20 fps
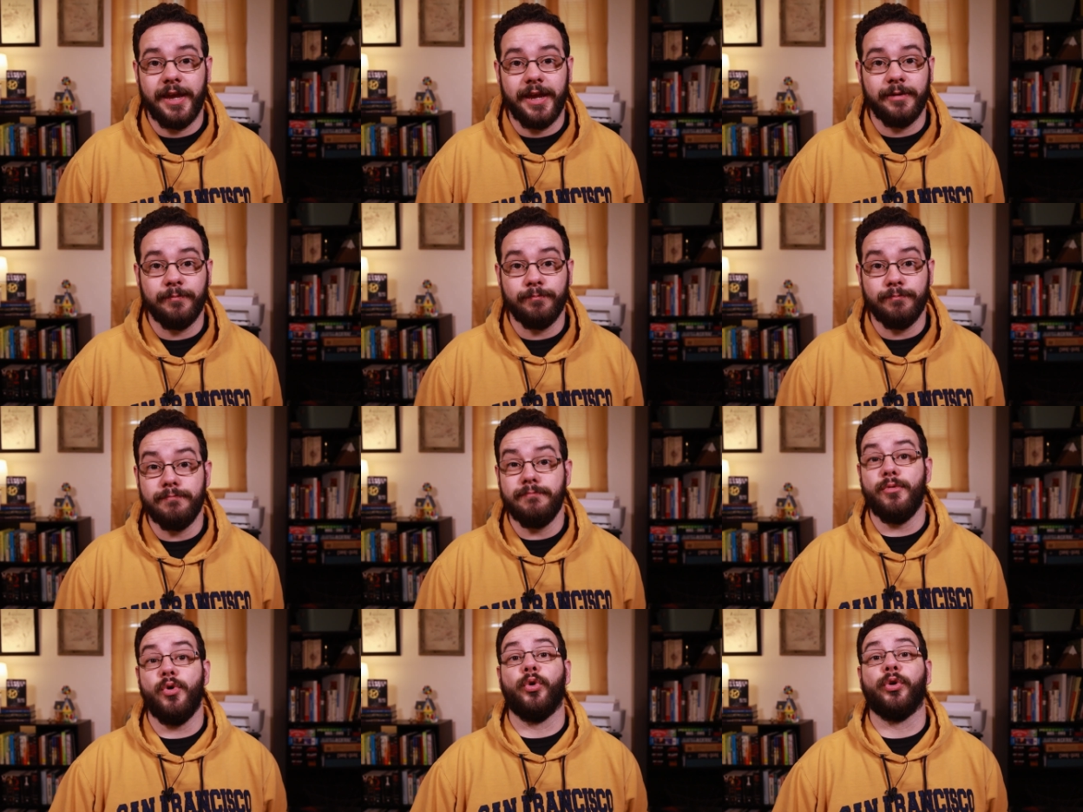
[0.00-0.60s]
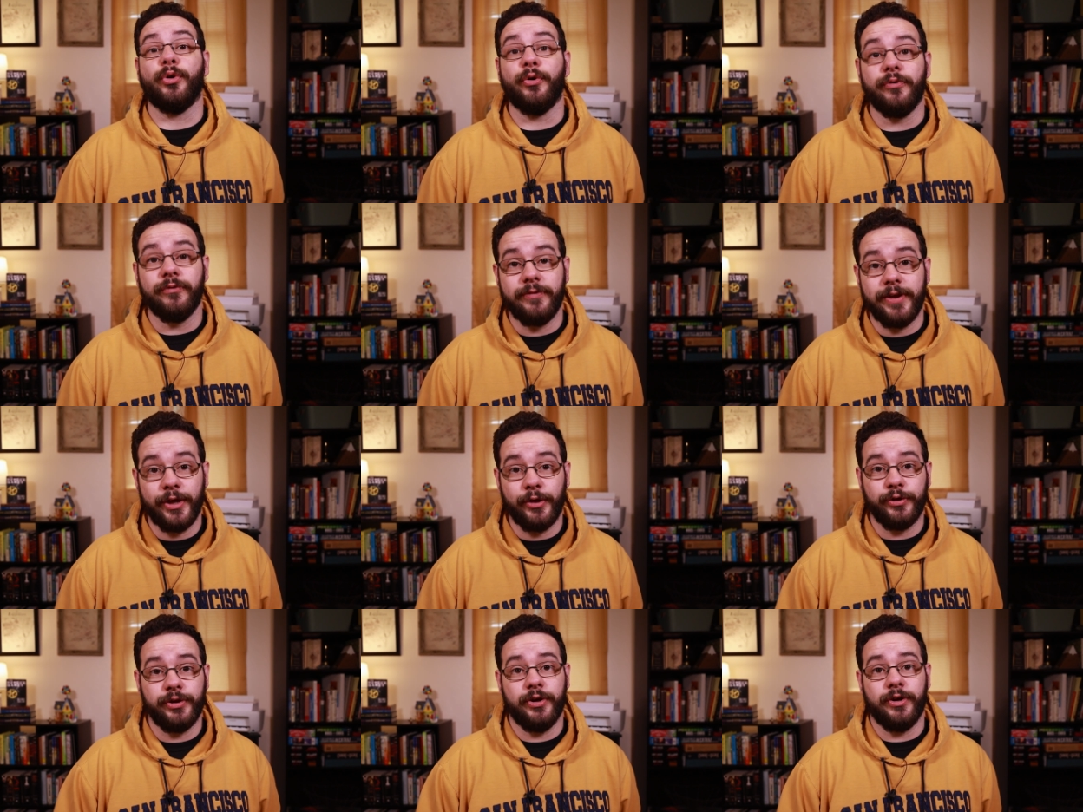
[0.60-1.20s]
and moral
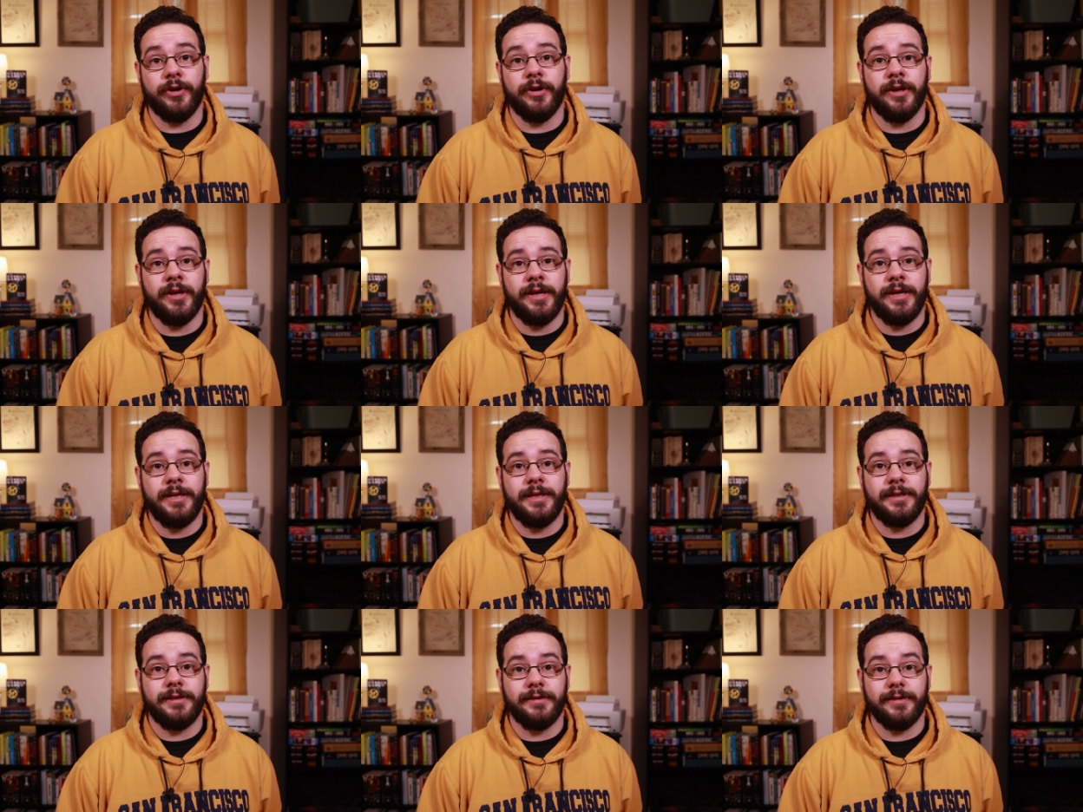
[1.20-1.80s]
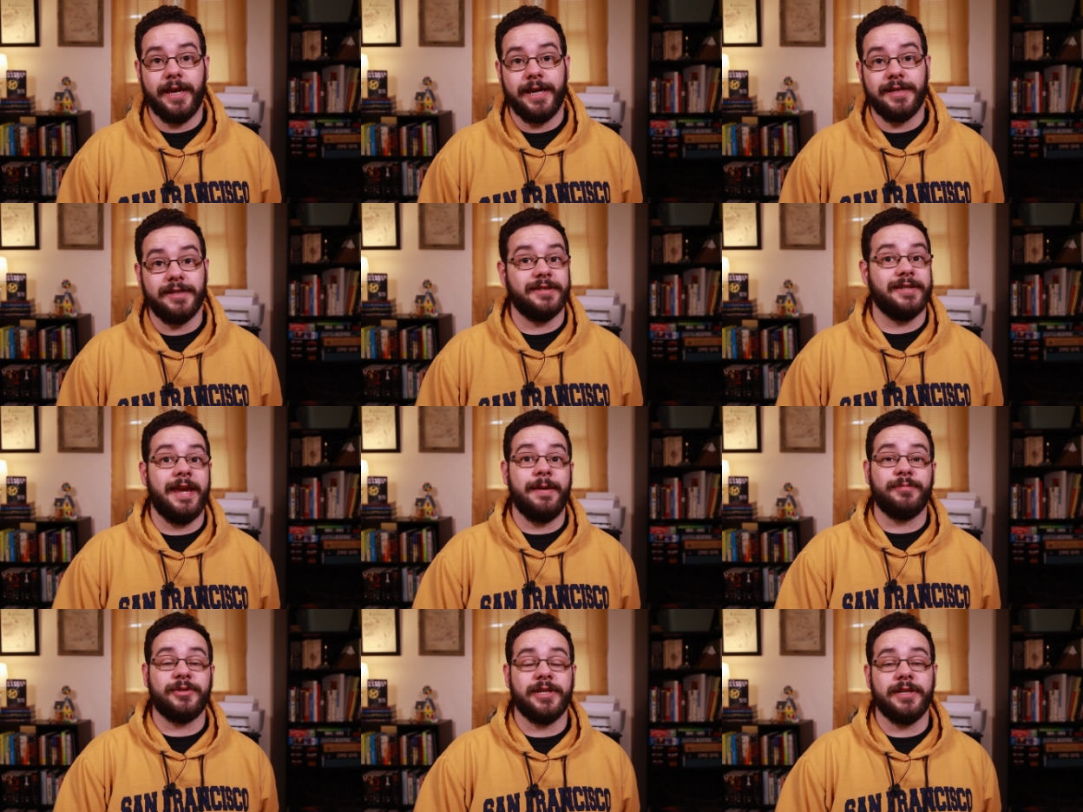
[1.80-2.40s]
failure, like
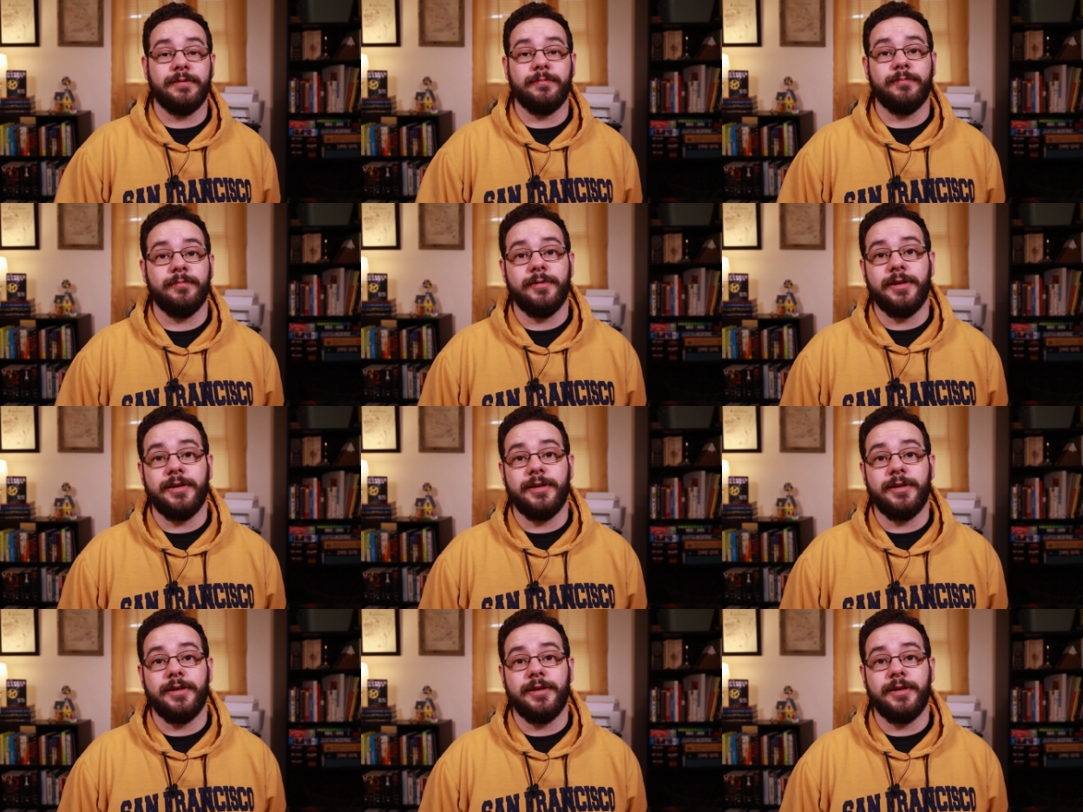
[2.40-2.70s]
Samson